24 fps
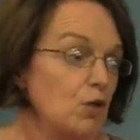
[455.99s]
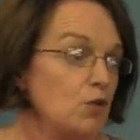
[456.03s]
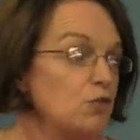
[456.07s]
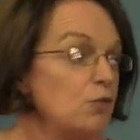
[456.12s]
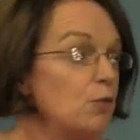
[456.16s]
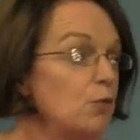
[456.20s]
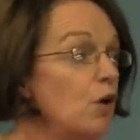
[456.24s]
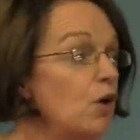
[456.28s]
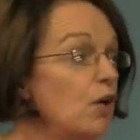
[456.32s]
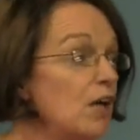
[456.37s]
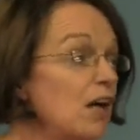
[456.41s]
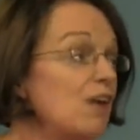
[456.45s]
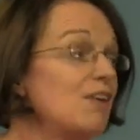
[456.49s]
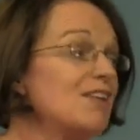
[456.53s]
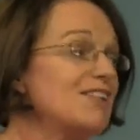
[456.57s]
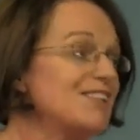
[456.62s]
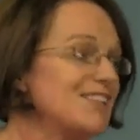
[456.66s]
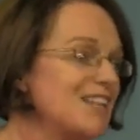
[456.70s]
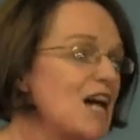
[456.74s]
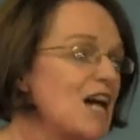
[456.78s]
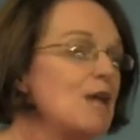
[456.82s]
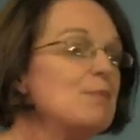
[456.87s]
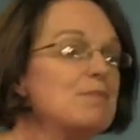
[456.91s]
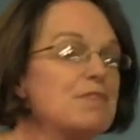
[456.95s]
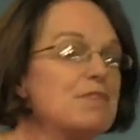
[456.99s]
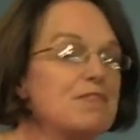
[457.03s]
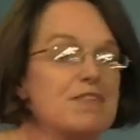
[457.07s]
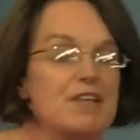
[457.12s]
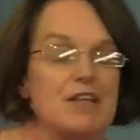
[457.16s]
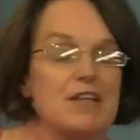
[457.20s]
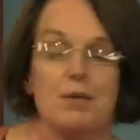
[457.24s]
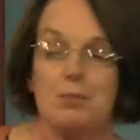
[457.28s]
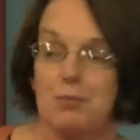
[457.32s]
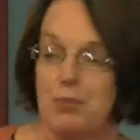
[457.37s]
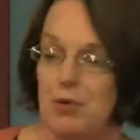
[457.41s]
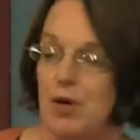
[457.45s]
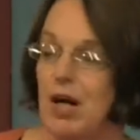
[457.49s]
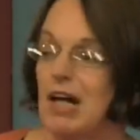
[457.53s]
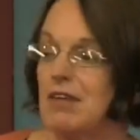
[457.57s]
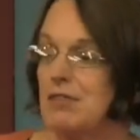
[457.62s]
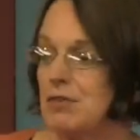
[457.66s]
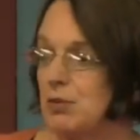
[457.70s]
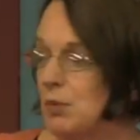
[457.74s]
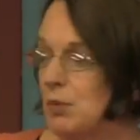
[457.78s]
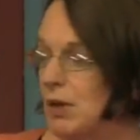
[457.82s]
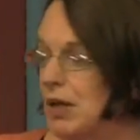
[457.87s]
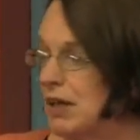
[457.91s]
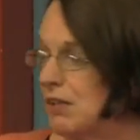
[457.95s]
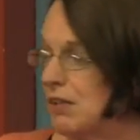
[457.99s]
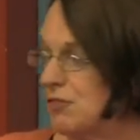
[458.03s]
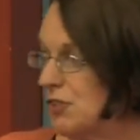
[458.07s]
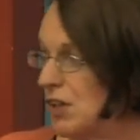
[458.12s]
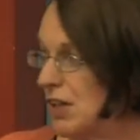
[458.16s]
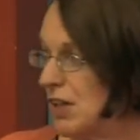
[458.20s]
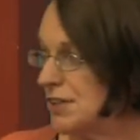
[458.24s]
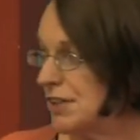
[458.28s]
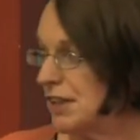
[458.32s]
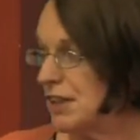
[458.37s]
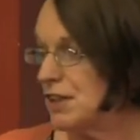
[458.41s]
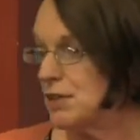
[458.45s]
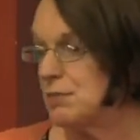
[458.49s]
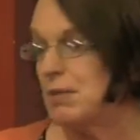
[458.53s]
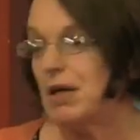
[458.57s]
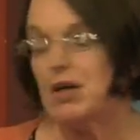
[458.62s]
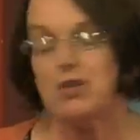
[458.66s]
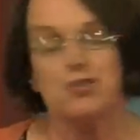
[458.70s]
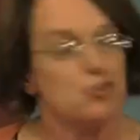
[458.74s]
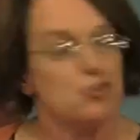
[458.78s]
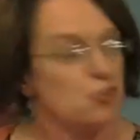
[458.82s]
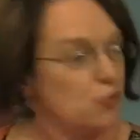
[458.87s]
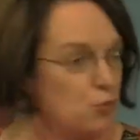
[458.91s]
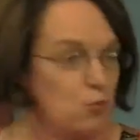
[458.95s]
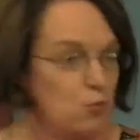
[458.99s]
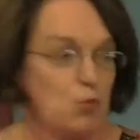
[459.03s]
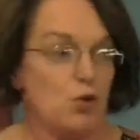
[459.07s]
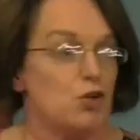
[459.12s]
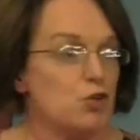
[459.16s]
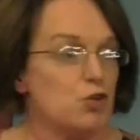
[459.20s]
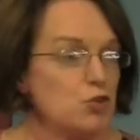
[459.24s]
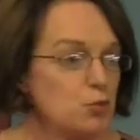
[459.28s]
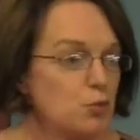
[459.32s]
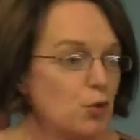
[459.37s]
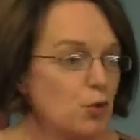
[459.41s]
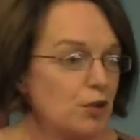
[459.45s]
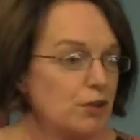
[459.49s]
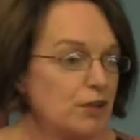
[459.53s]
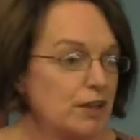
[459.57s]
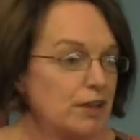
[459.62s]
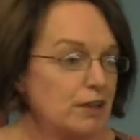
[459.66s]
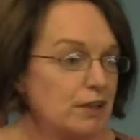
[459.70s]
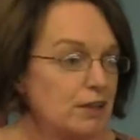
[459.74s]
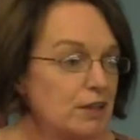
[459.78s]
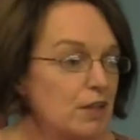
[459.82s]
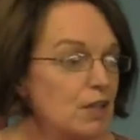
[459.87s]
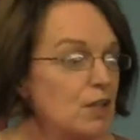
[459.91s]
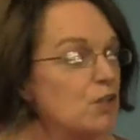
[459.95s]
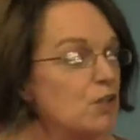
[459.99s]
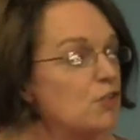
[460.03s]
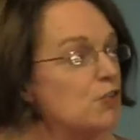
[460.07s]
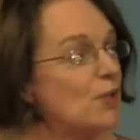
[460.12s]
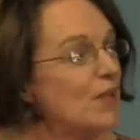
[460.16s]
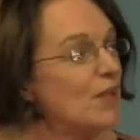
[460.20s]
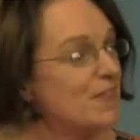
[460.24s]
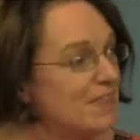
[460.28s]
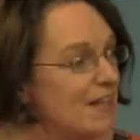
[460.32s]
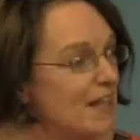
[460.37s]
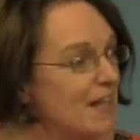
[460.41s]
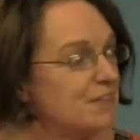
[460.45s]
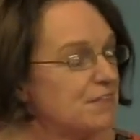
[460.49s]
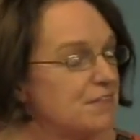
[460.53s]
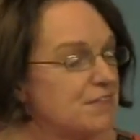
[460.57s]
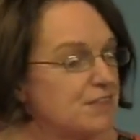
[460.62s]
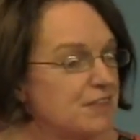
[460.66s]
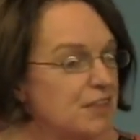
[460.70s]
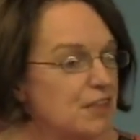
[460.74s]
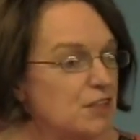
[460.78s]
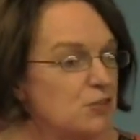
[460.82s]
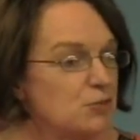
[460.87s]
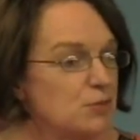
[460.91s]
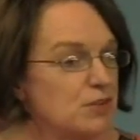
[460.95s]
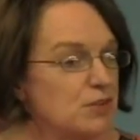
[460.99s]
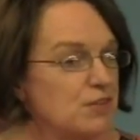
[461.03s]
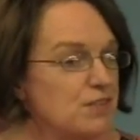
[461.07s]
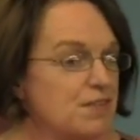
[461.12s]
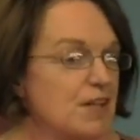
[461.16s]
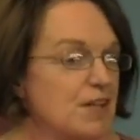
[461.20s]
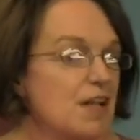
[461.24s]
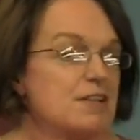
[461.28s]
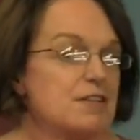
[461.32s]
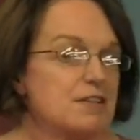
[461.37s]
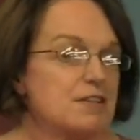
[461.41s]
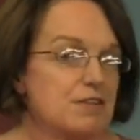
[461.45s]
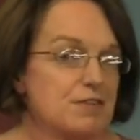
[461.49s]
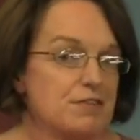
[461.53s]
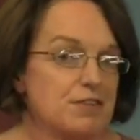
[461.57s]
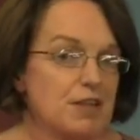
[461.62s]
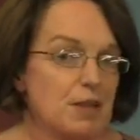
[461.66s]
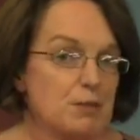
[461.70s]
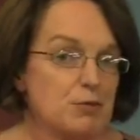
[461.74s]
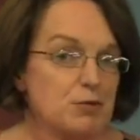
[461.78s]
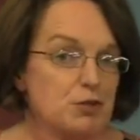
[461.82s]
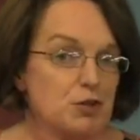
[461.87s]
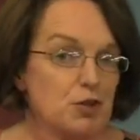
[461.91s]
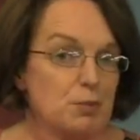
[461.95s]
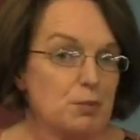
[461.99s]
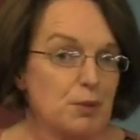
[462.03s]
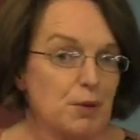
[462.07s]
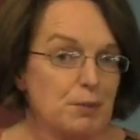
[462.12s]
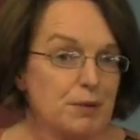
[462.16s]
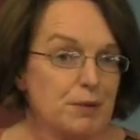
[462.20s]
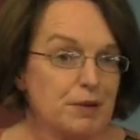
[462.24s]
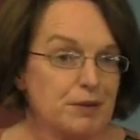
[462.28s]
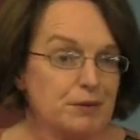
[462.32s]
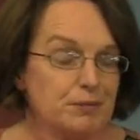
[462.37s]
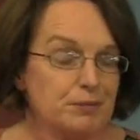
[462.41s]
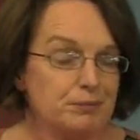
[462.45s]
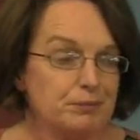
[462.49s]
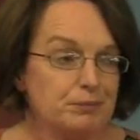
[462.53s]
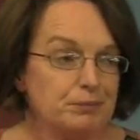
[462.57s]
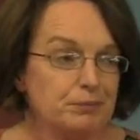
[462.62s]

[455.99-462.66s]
So all our attempts in a private way of trying to get him out just weren't working. So at that stage, we decided it's time to go public.